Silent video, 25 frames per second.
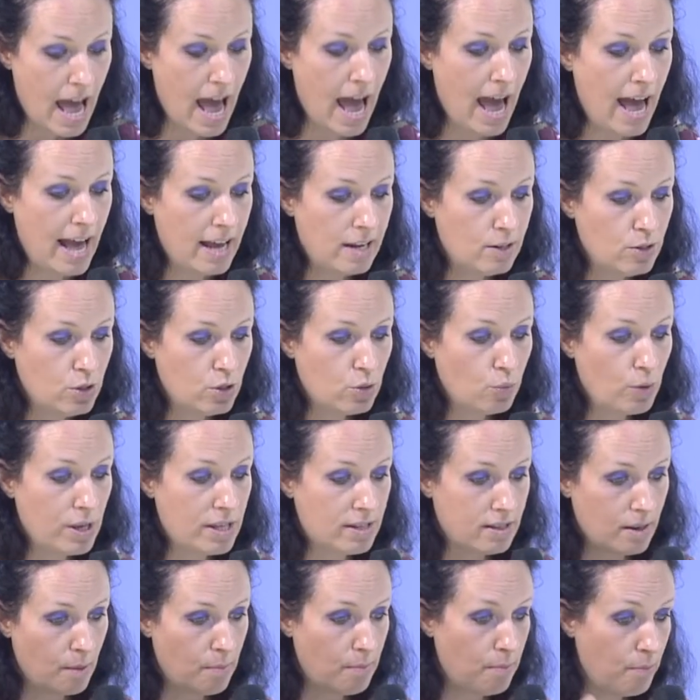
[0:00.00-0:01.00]
And with
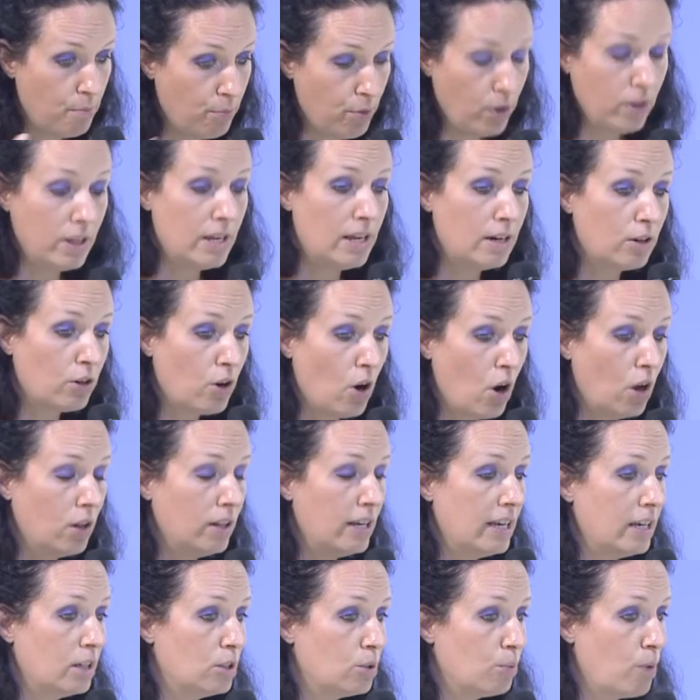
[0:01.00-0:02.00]
some brilliant
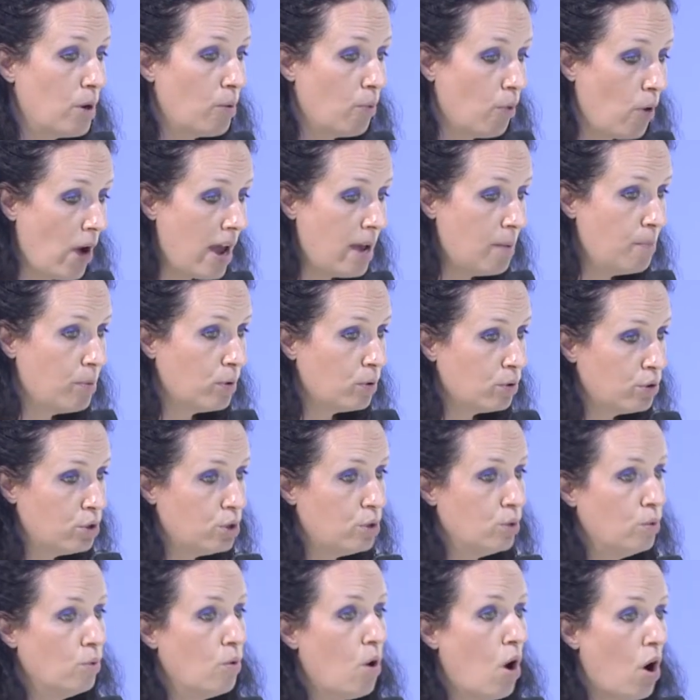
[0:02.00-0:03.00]
colleagues, we were able
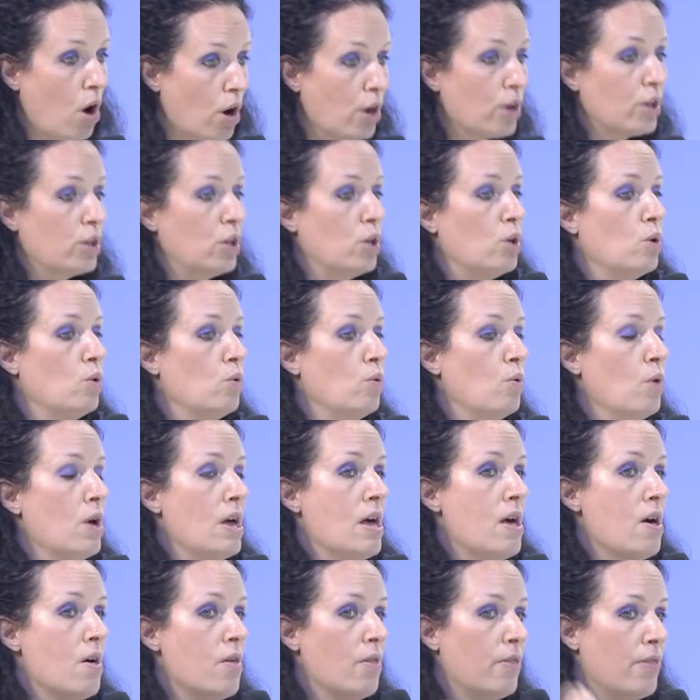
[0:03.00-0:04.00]
to argue
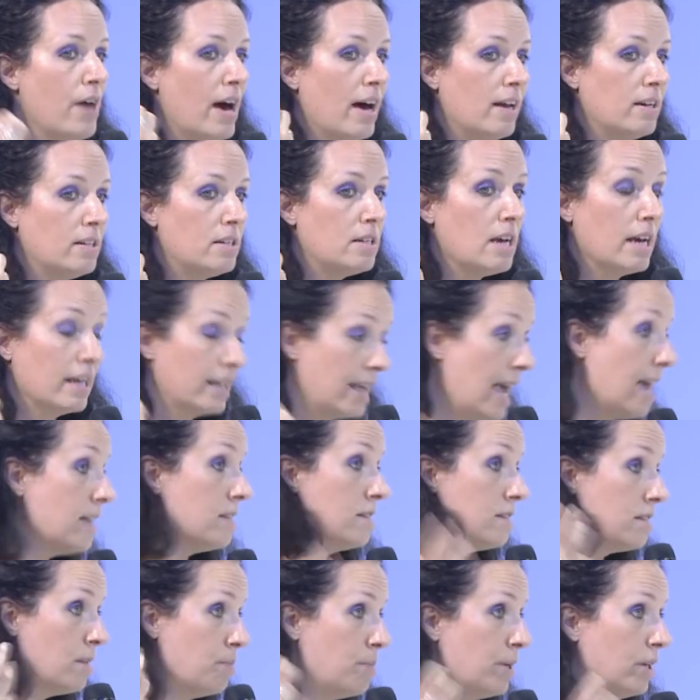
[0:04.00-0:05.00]
that
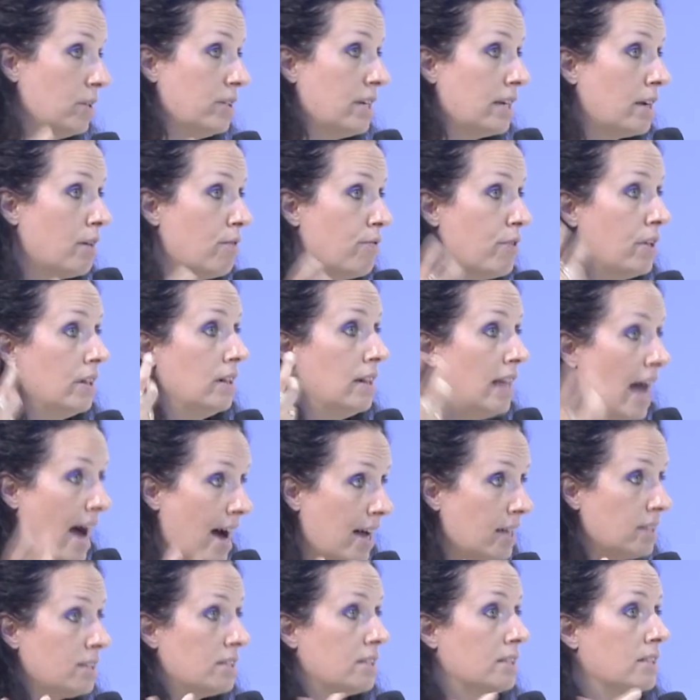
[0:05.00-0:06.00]
against the building of the
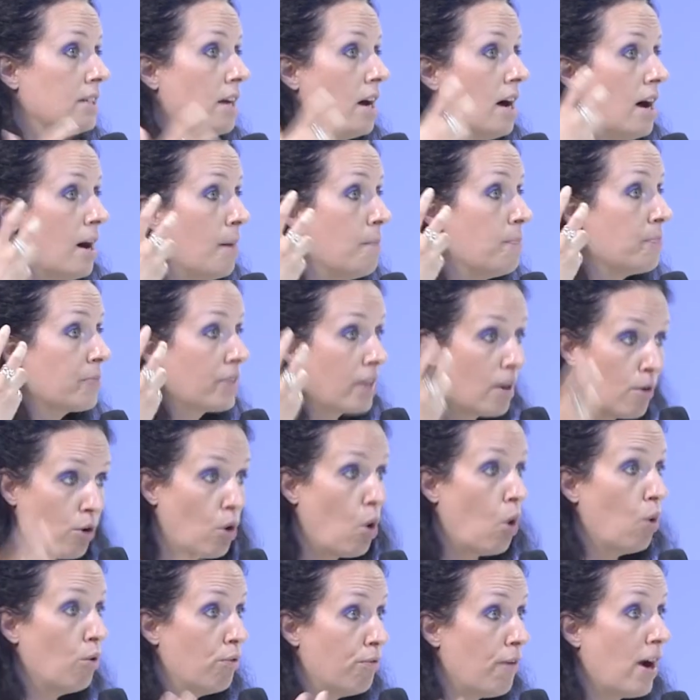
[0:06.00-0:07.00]
last
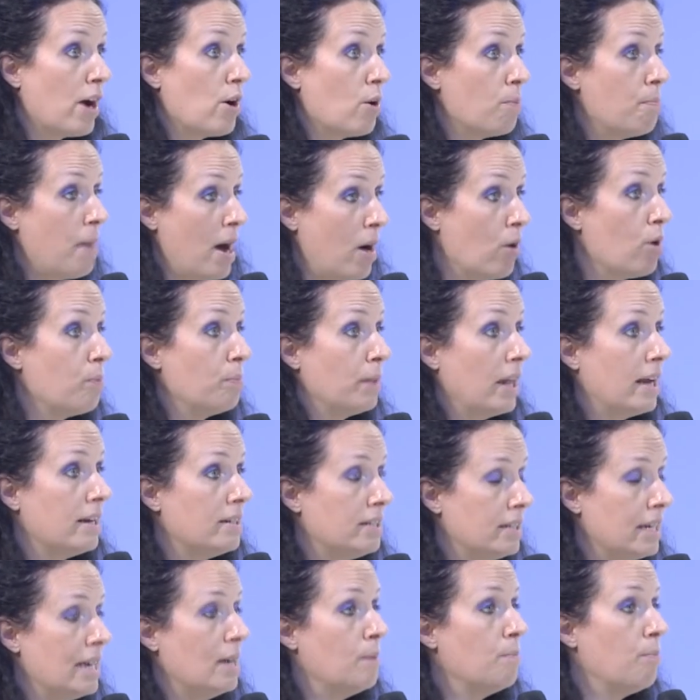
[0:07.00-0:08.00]
coal-fired power
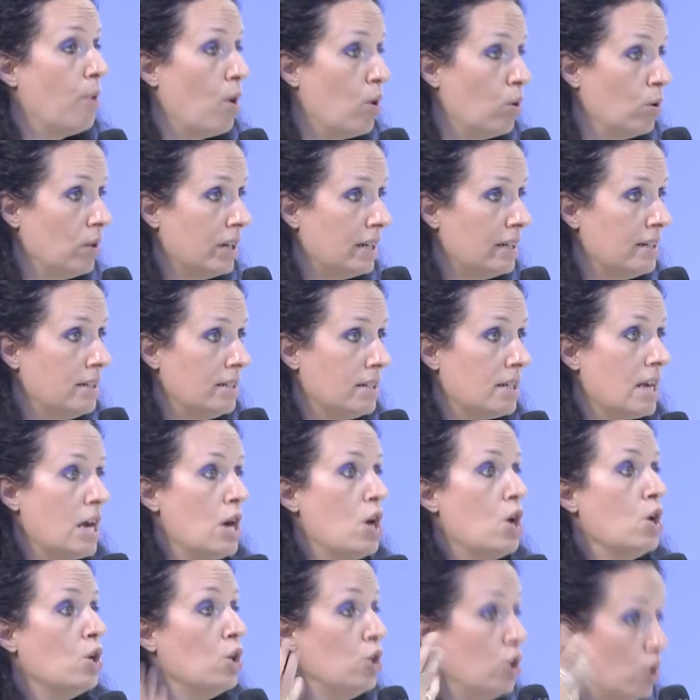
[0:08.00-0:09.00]
plant in Poland,
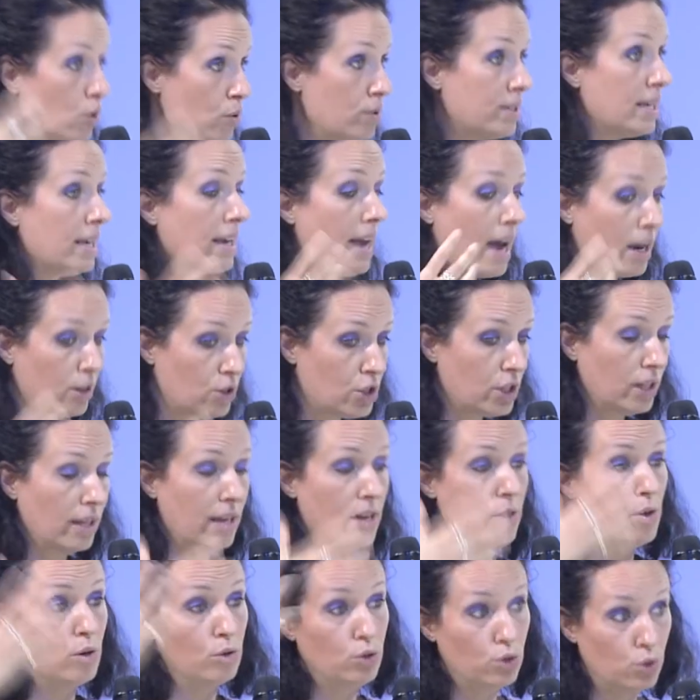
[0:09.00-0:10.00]
using
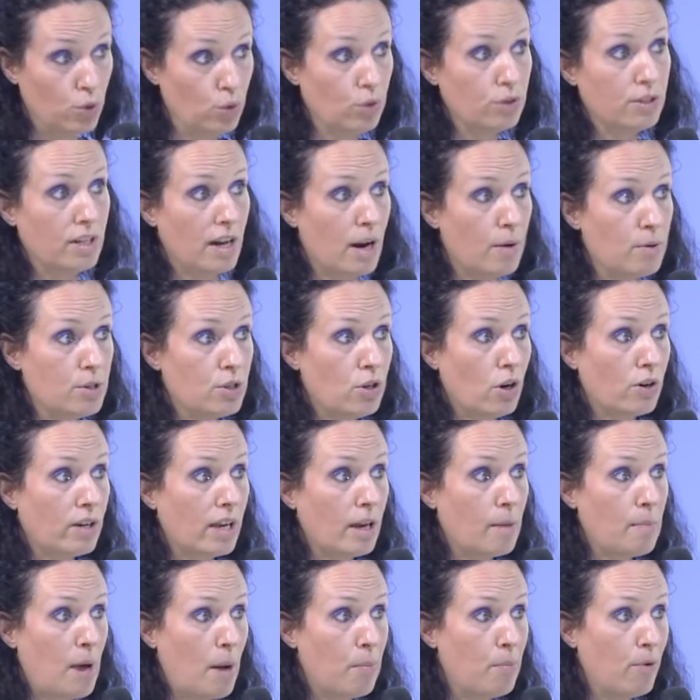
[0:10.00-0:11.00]
actually those tools that I was
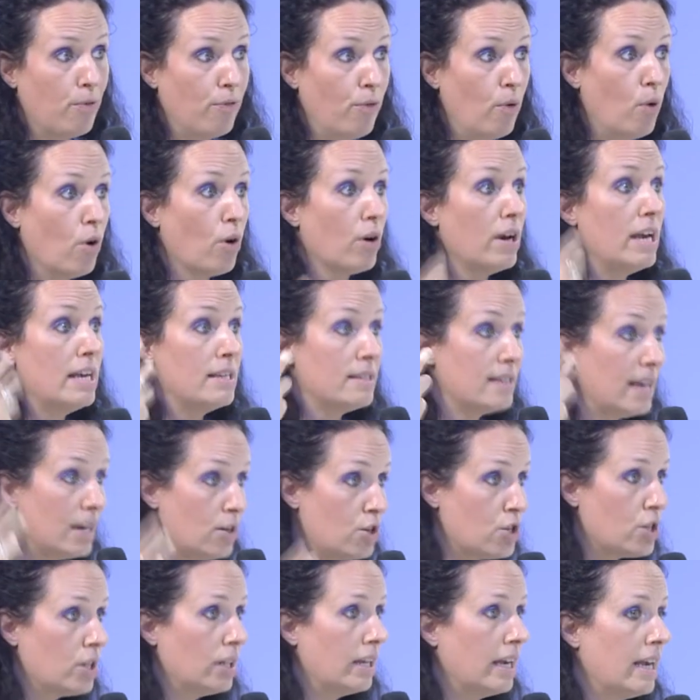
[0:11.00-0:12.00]
talking about before,
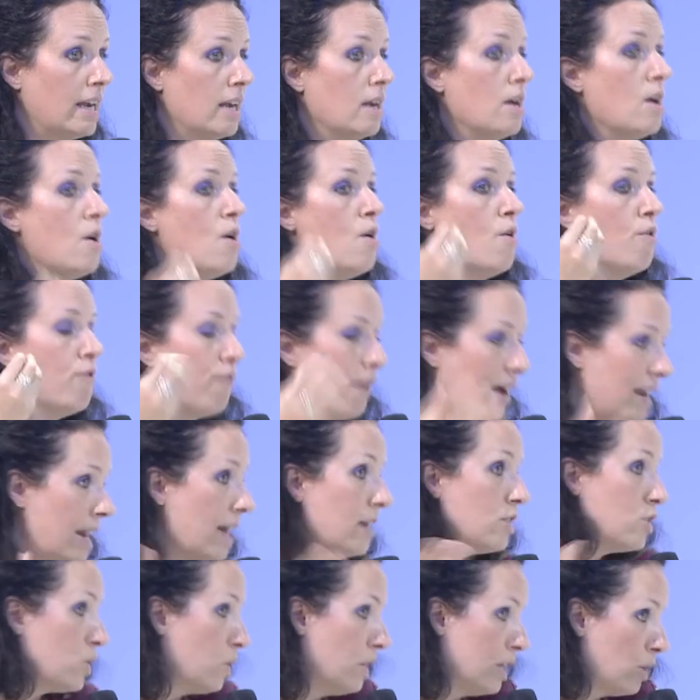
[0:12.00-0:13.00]
essentially
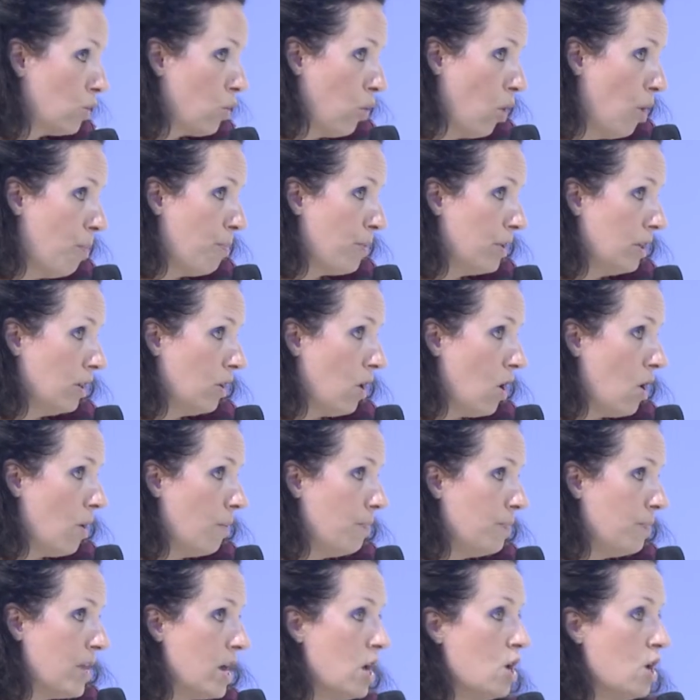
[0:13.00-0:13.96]
financial and corporate law,